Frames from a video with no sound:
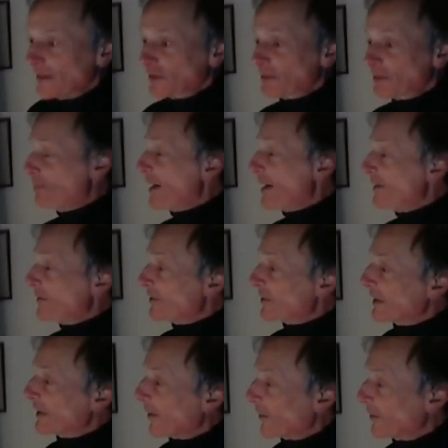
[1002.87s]

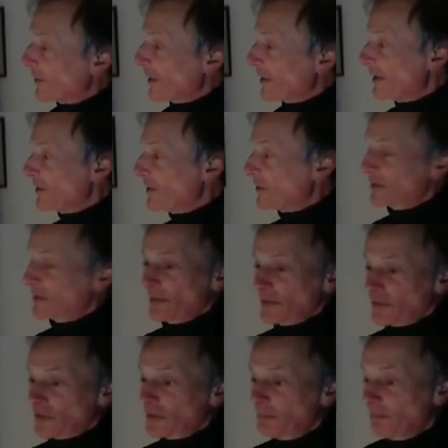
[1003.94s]
depending on his
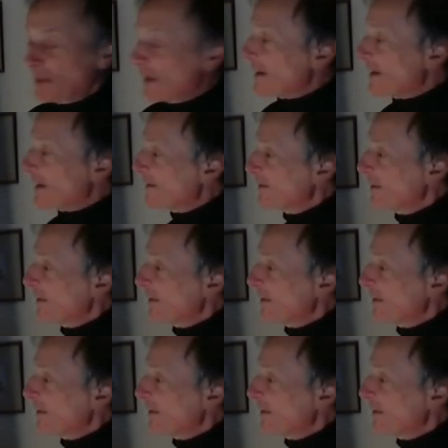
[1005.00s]
speed